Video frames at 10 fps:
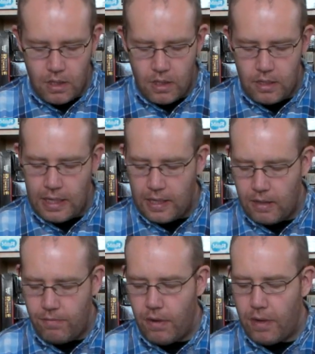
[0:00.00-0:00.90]
yeah,
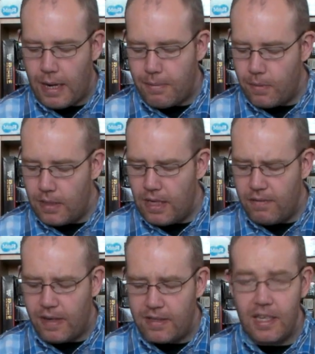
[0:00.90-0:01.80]
I'm very happy. Yeah, in
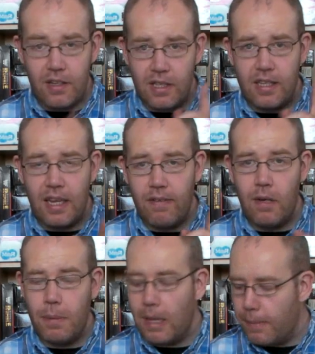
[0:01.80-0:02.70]
fact, I did
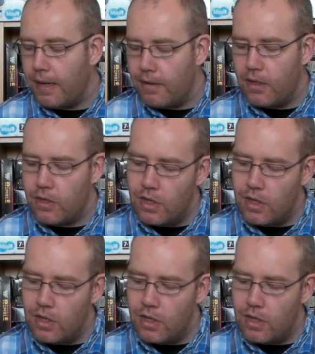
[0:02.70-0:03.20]
definitely pay £1 each.